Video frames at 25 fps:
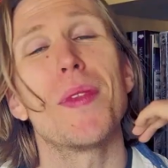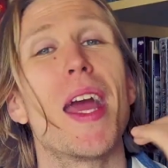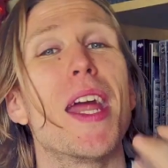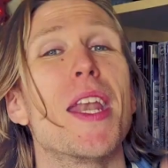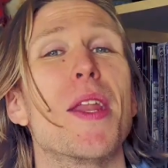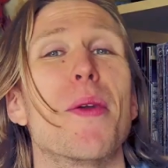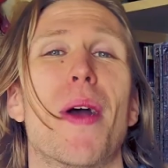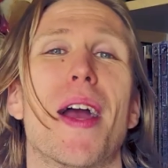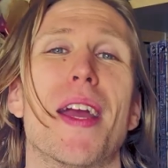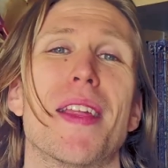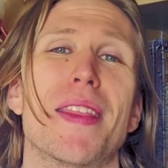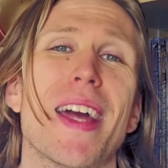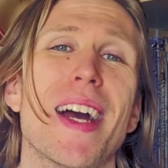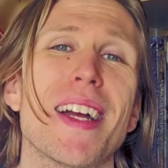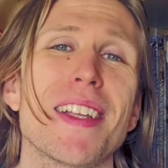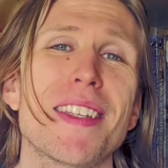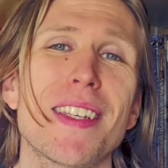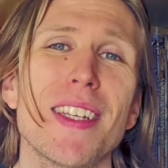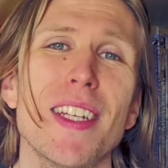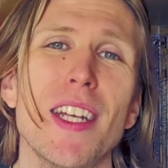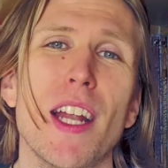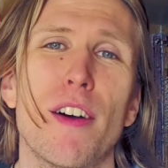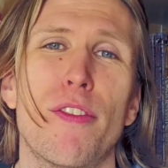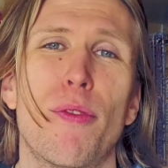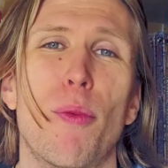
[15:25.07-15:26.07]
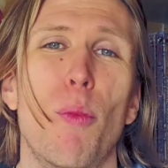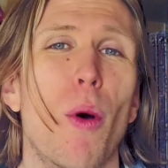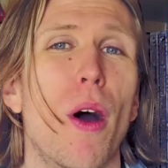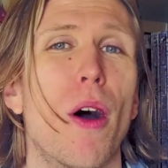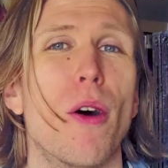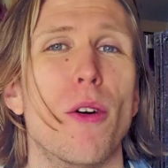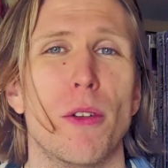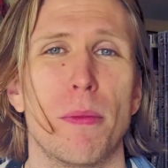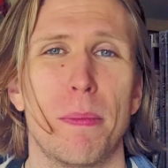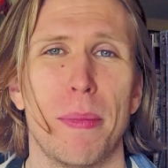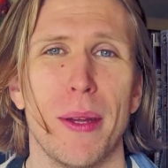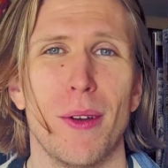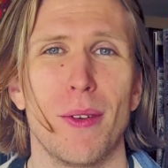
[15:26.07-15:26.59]
Anyway, that's enough
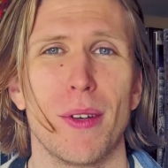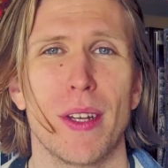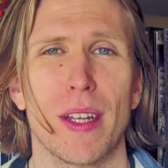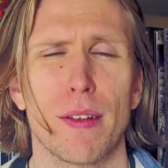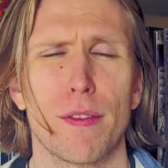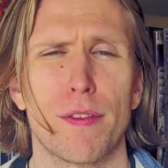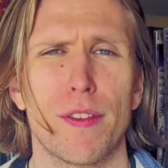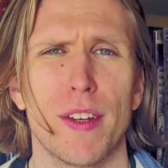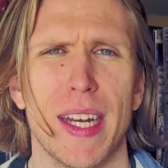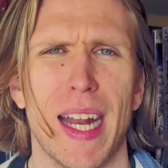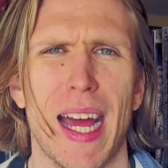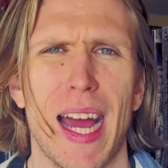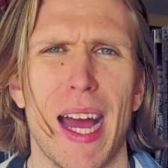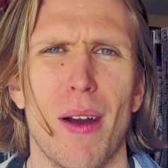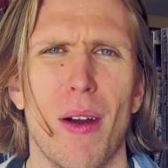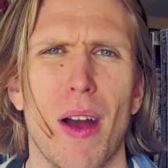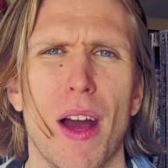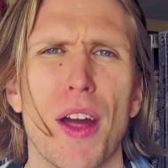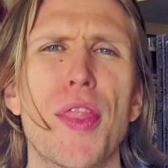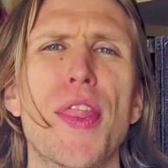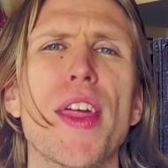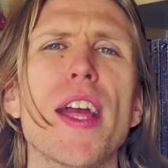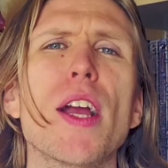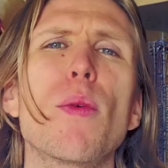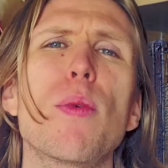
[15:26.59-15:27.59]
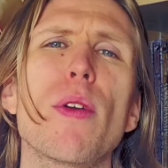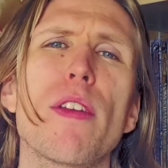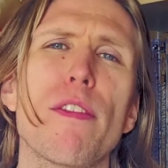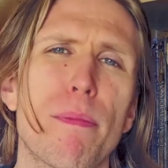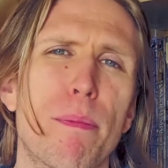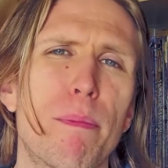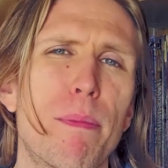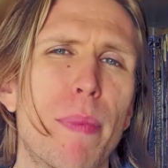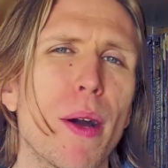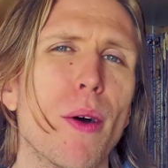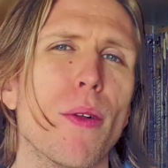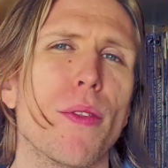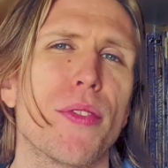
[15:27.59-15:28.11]
world building for now. I think
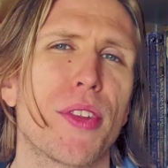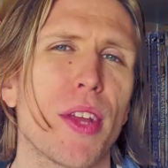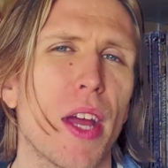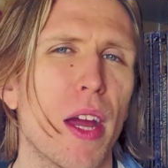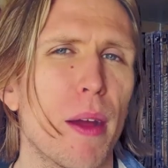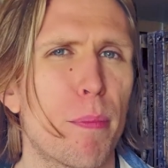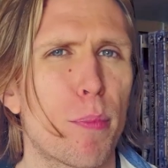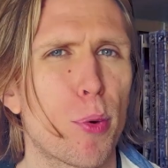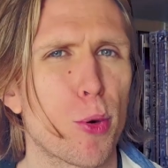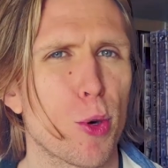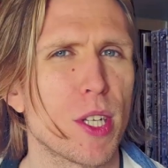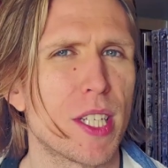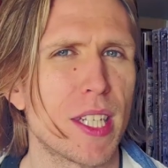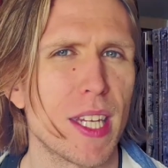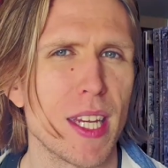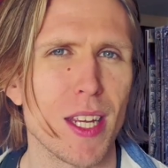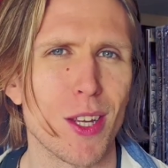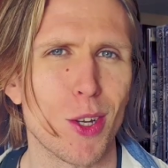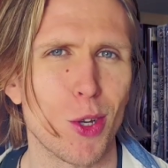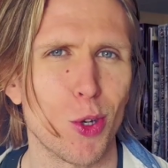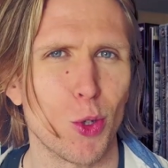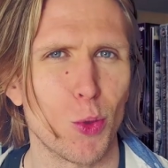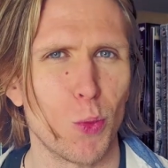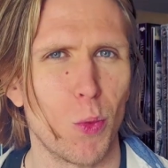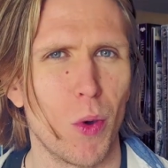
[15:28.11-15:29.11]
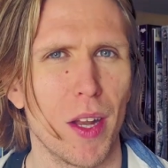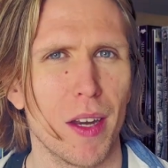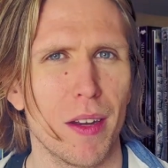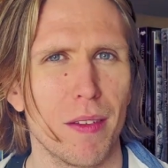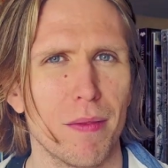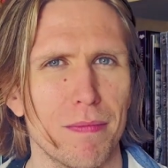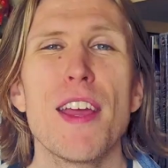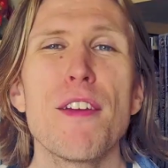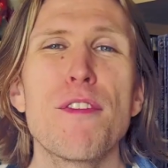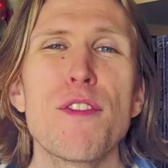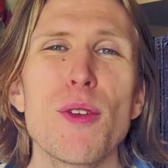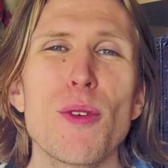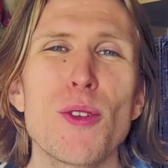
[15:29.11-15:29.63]
we've built a pretty good one.
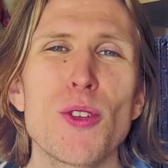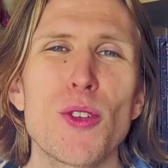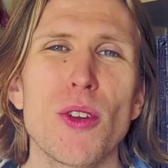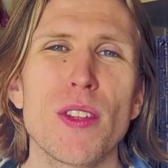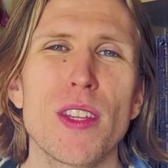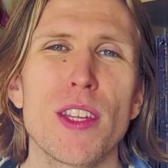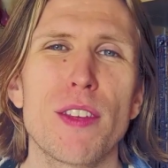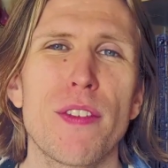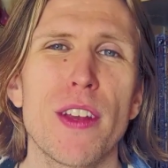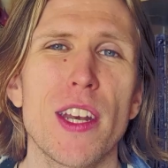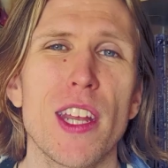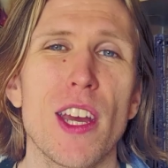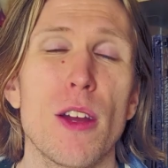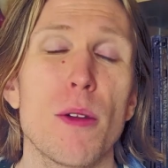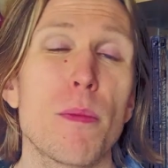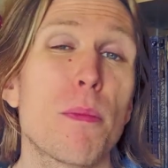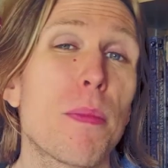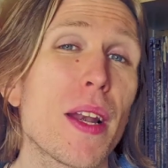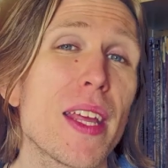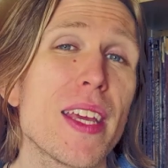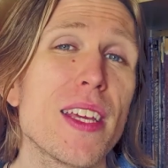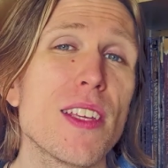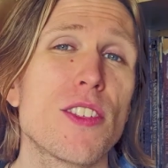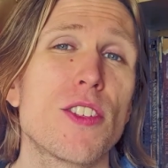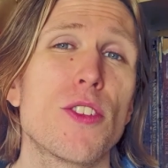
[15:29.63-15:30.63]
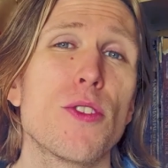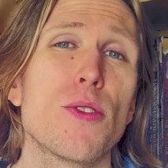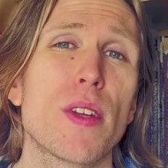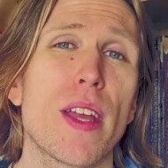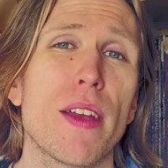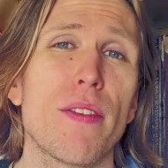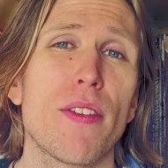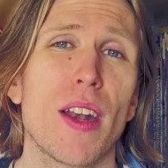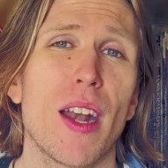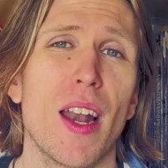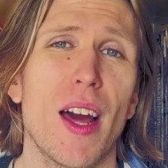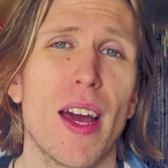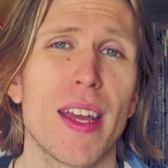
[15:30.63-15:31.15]
If you enjoyed this video, please do
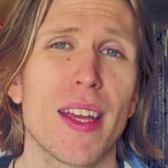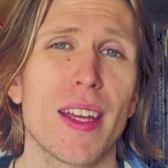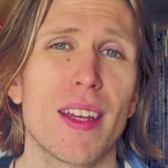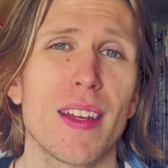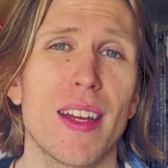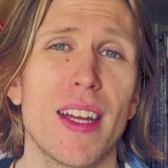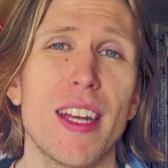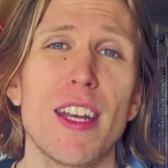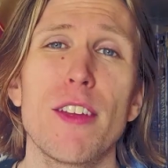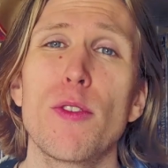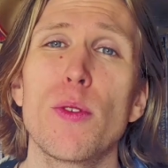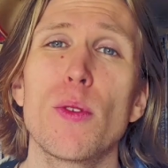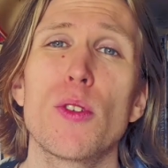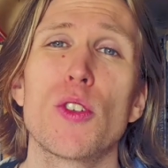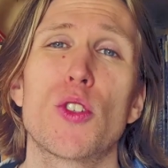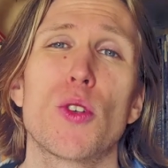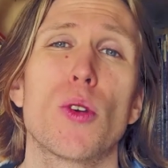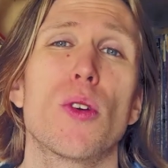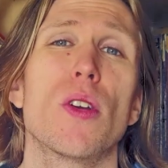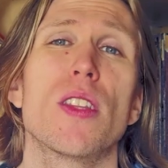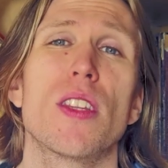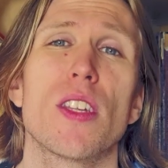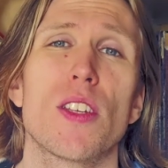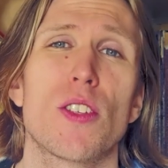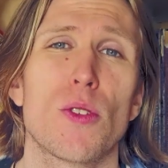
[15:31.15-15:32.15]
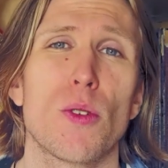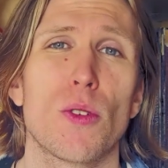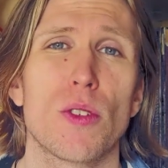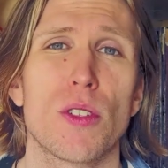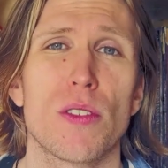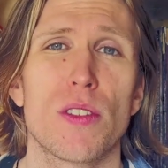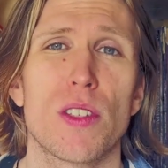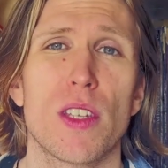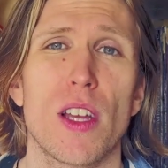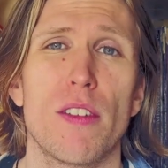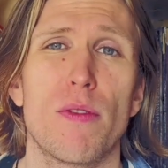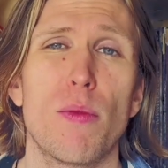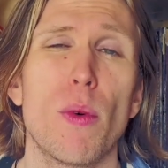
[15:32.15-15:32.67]
give a like, and if you enjoyed this sort
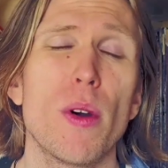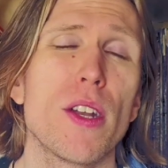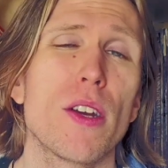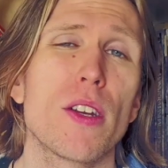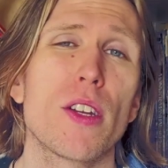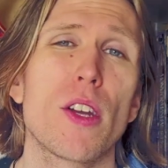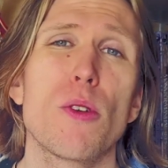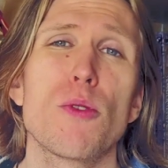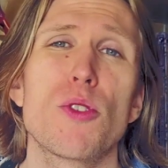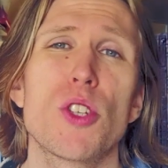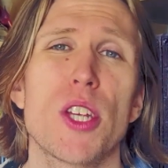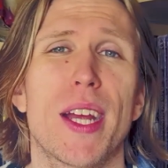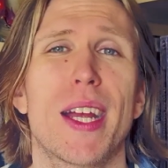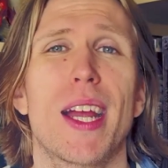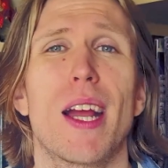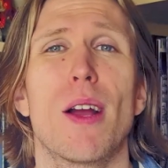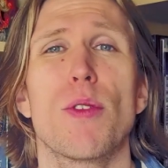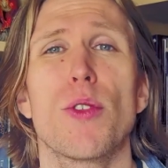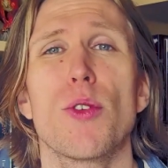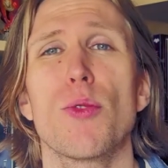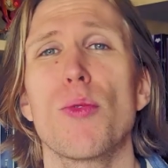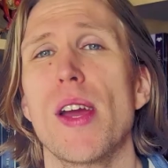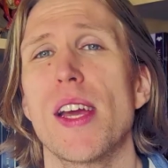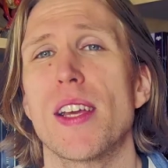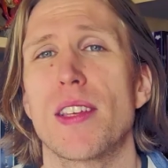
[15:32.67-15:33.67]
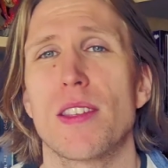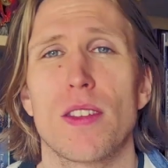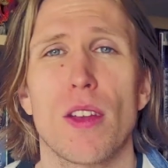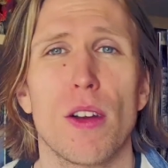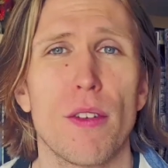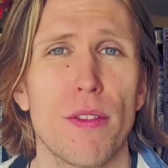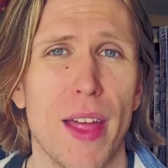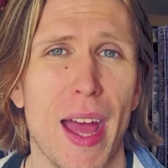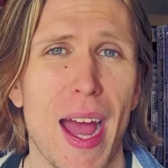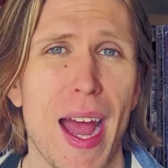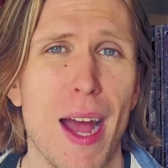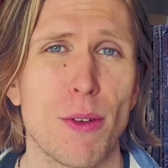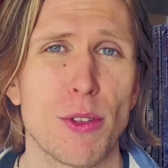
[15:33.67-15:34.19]
of stuff, why not go check out the rest
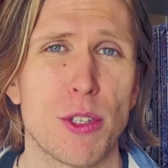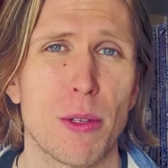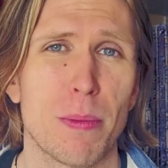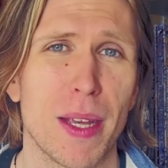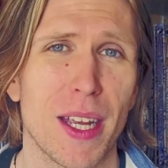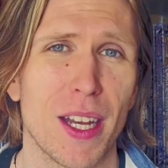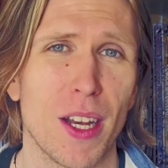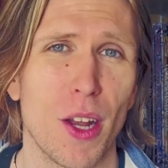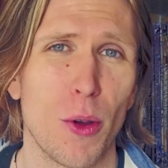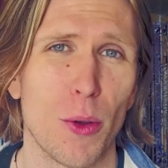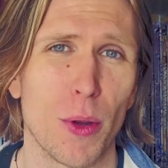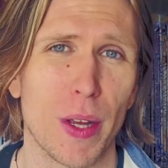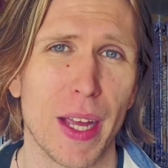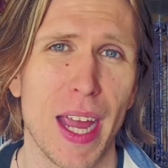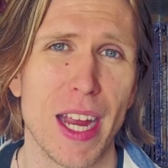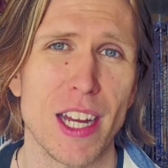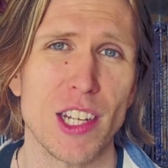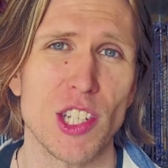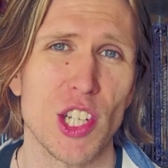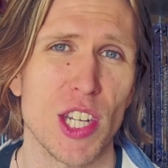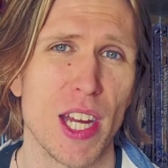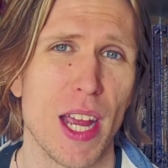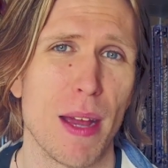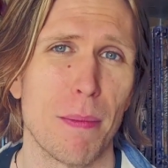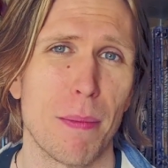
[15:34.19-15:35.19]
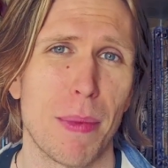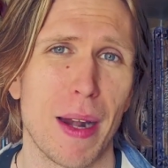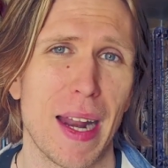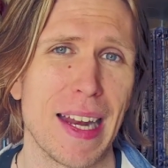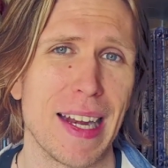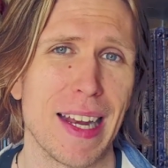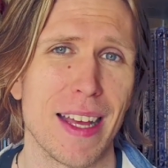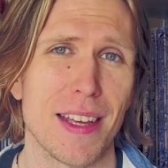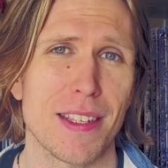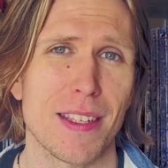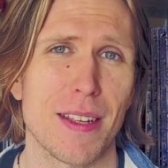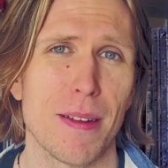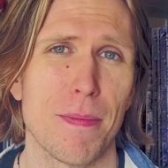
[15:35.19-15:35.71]
of the How to Be an OK GM
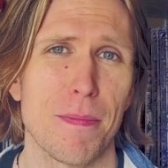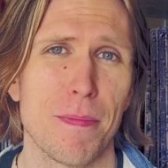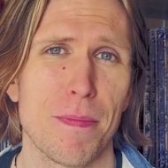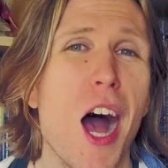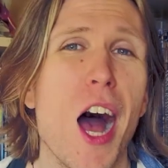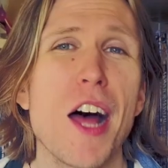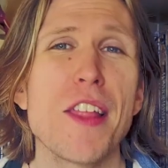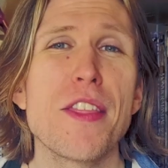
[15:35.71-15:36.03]
playlist.